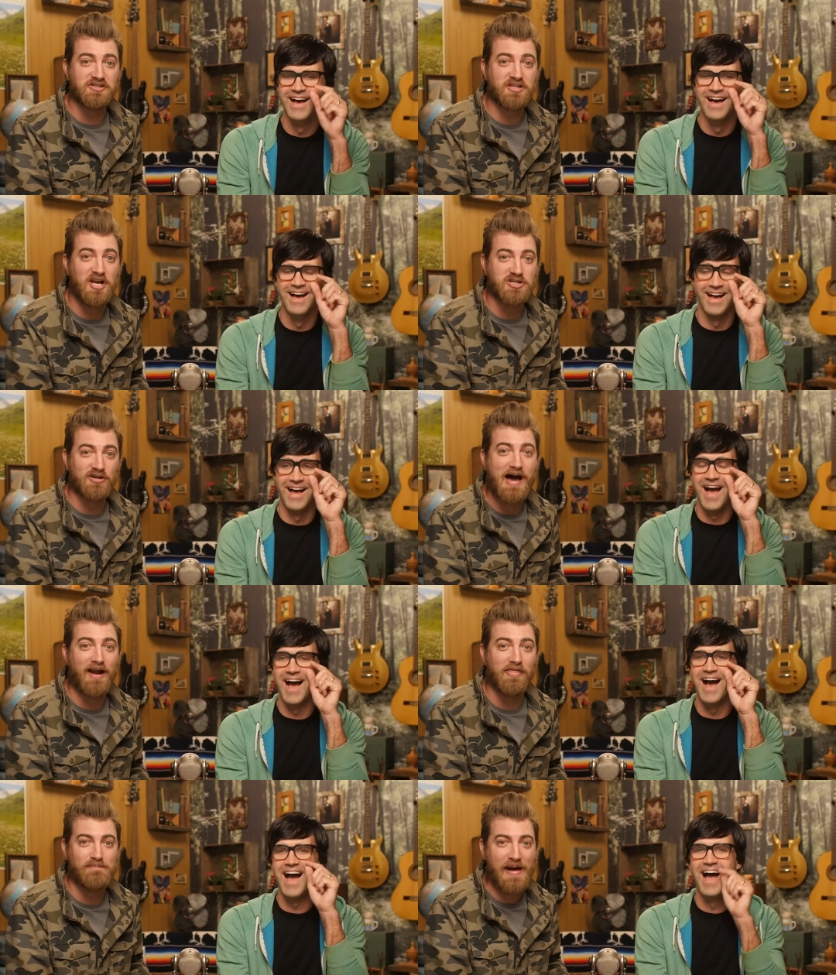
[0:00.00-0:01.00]
Speaker 1: the seizure
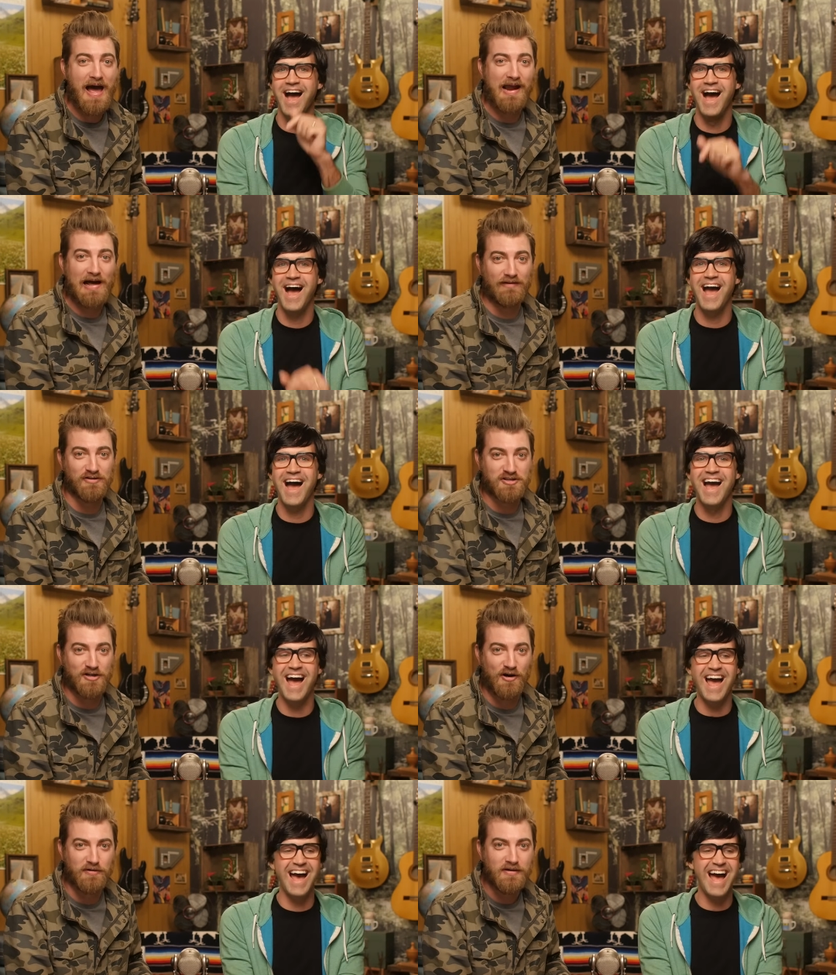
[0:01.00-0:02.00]
out of the bag, Oliver
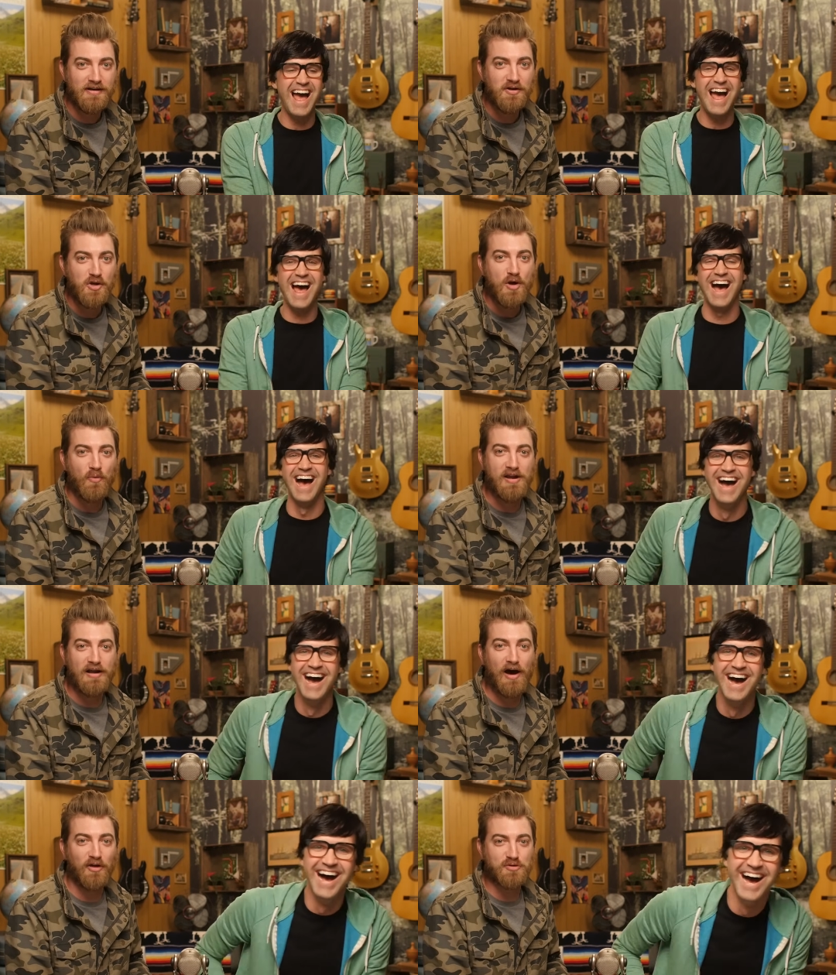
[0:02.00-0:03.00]
Stone. We
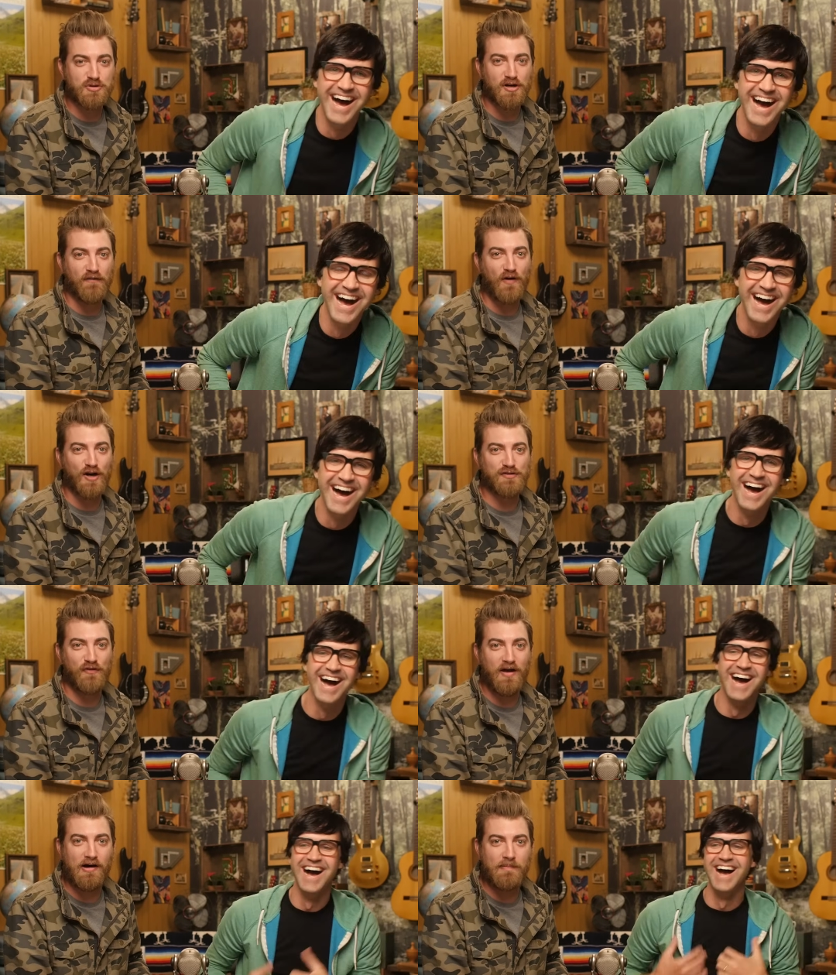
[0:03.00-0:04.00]
know this was your first
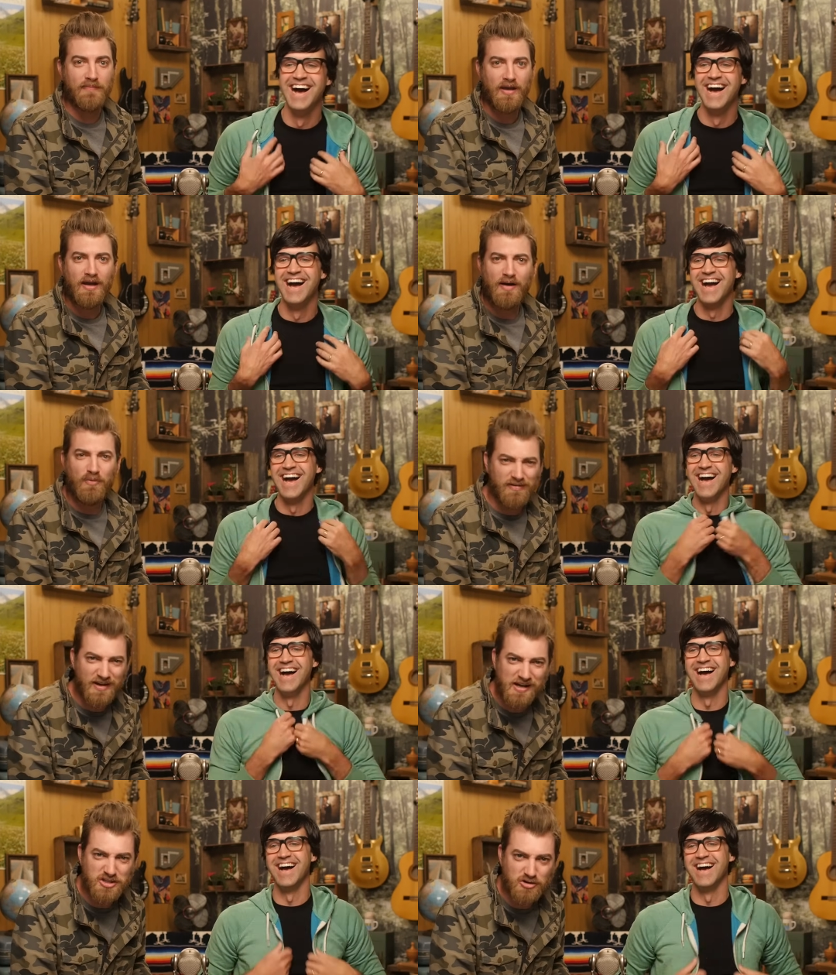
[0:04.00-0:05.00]
film, and we
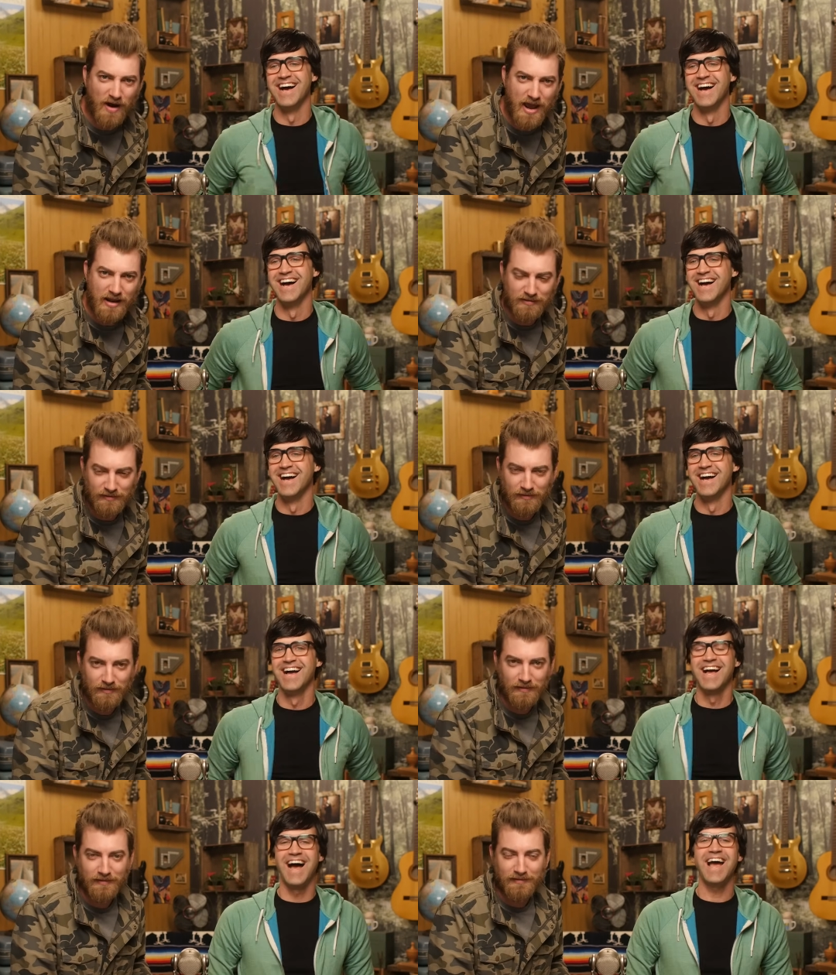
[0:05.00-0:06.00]
think it's great.
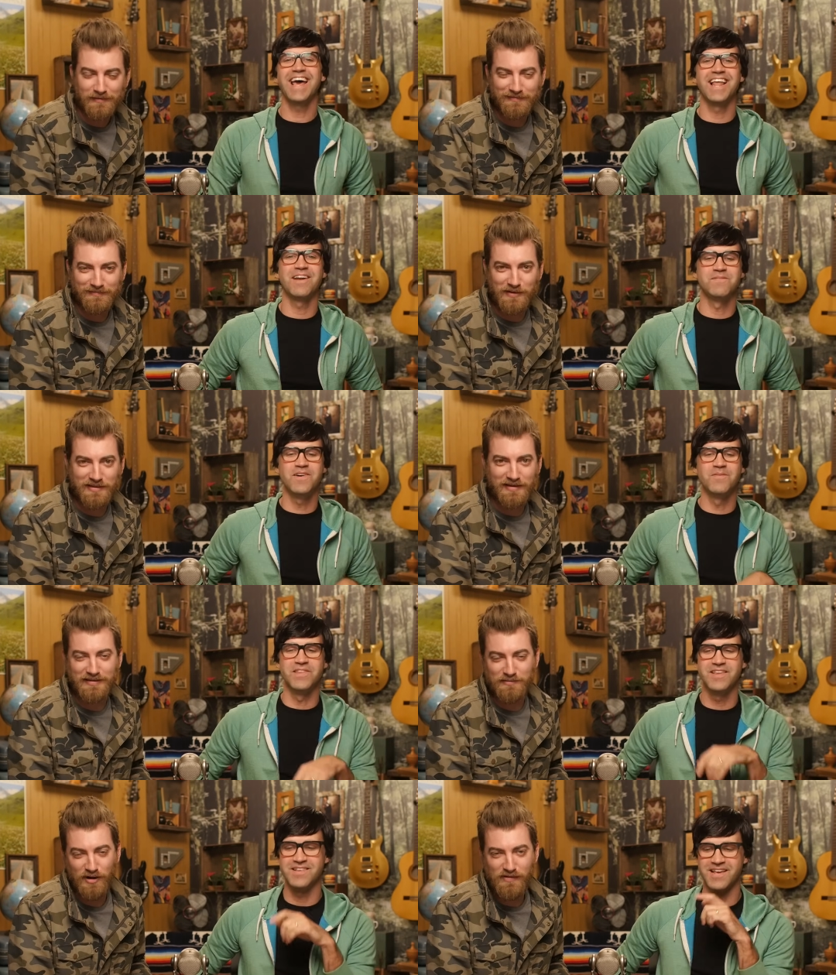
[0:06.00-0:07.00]
Speaker 2: I had a lot of
Speaker 1: fun
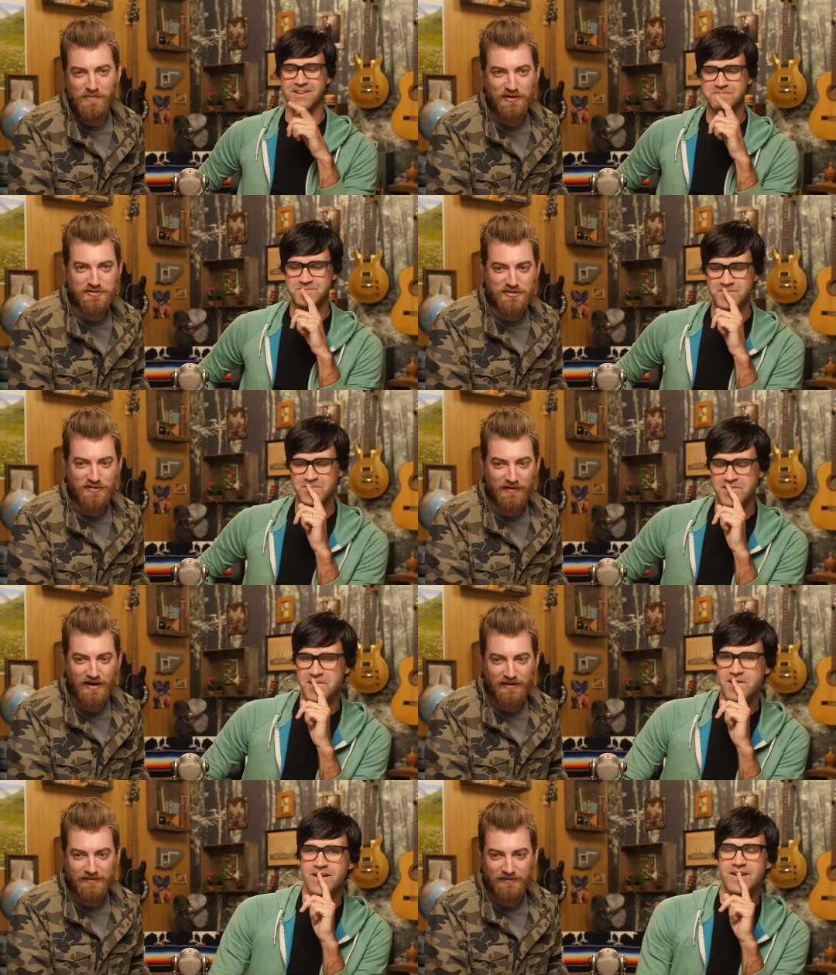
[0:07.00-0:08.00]
with this game. We think the movie poster's
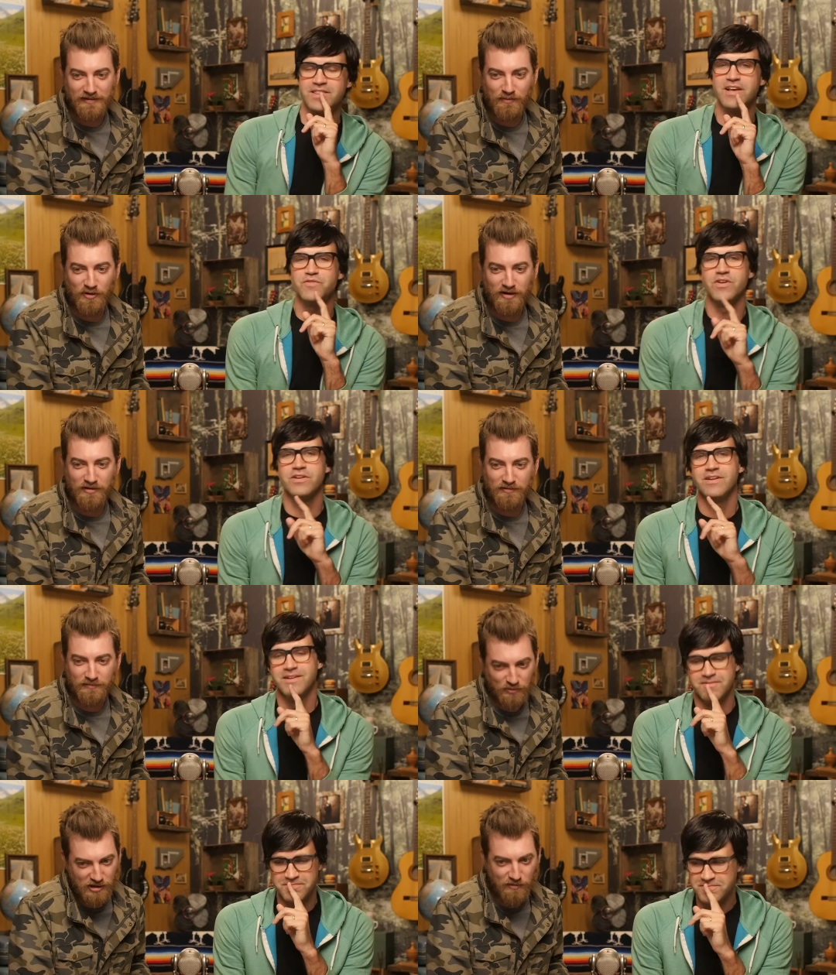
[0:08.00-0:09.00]
great. Thanks for...
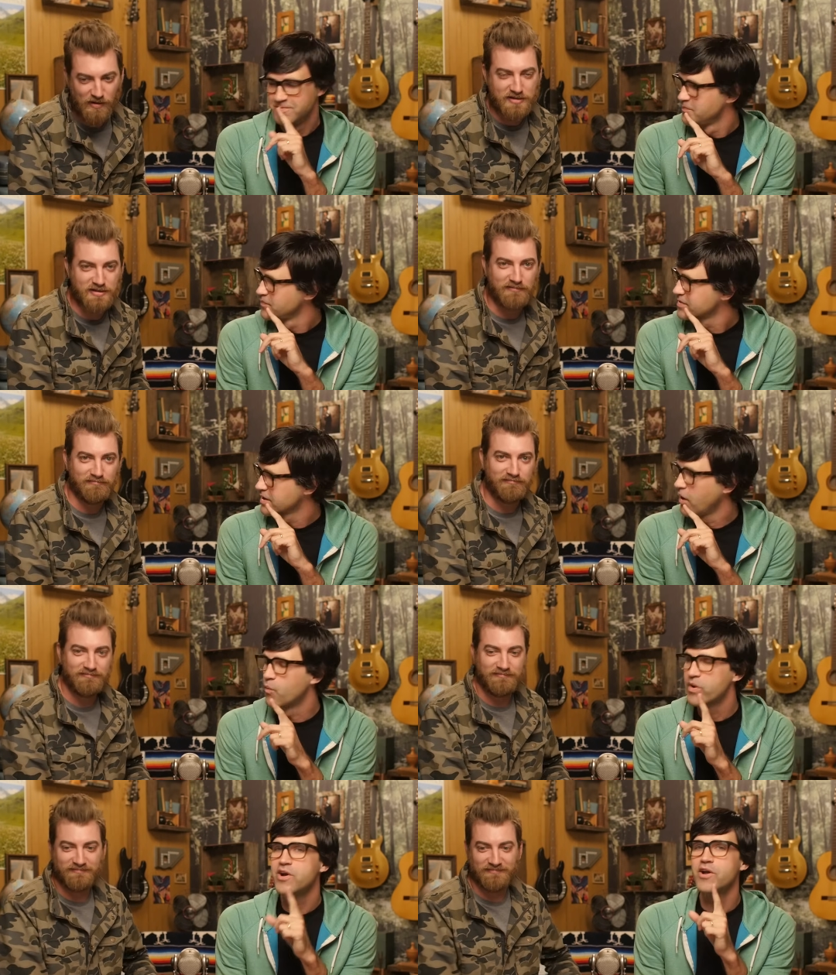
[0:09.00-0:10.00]
We're gonna watch it.
Speaker 2: Oh,
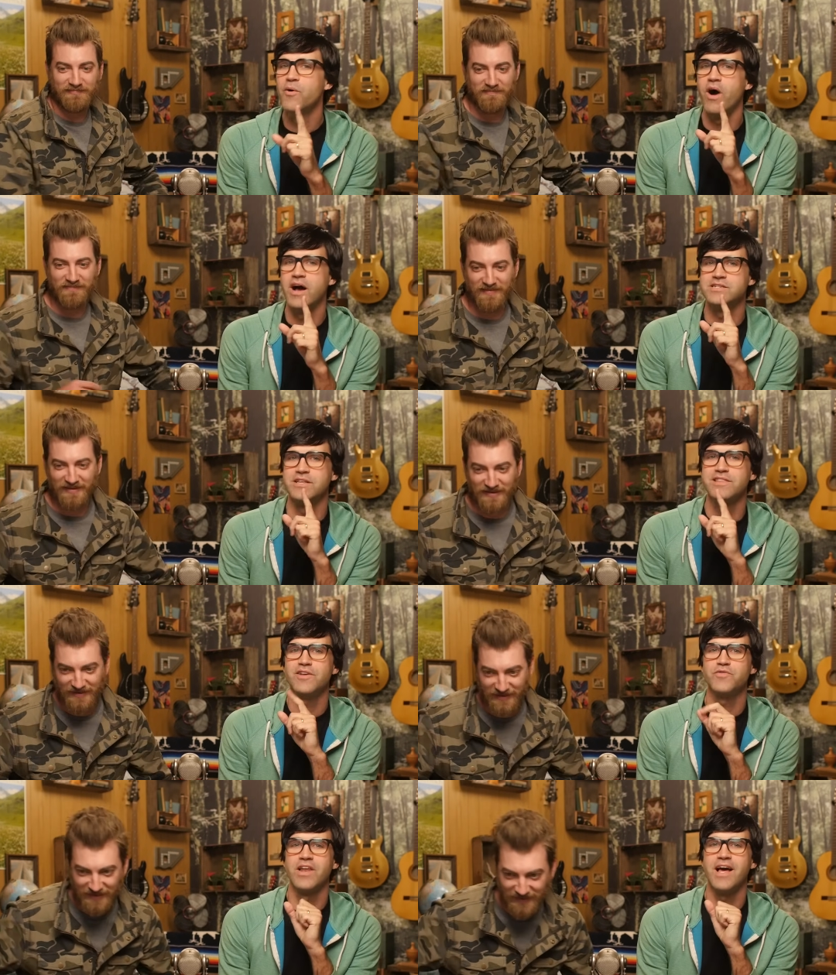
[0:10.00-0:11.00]
we're gonna watch it.
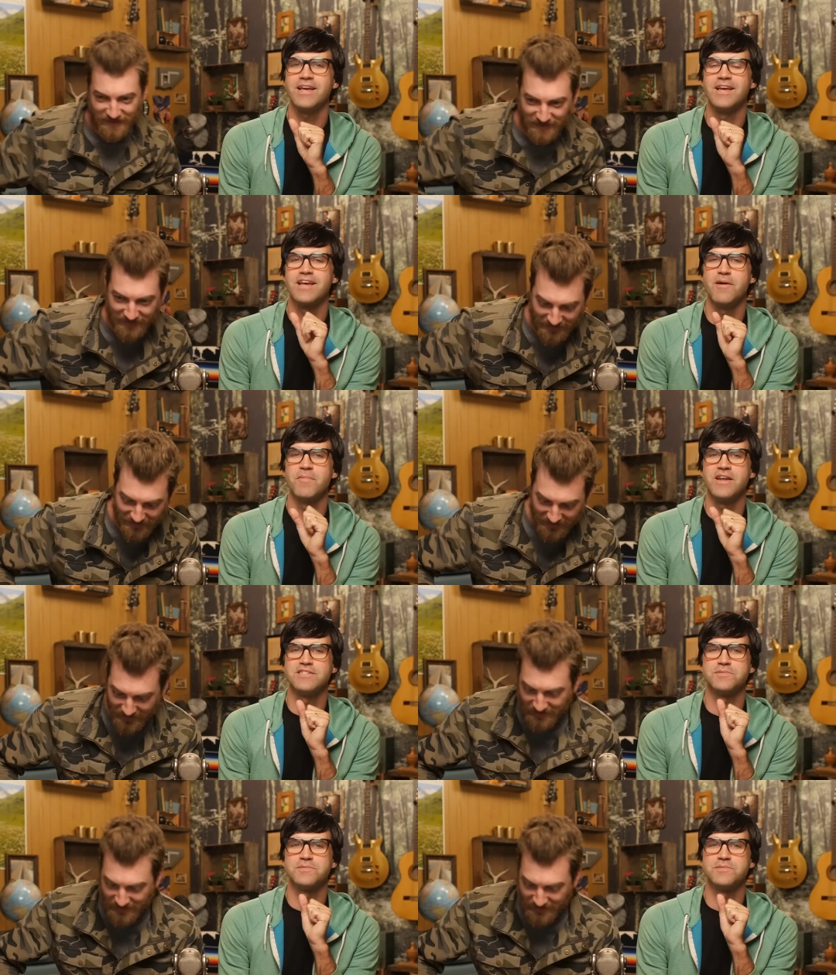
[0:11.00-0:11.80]
Thanks for liking, commenting,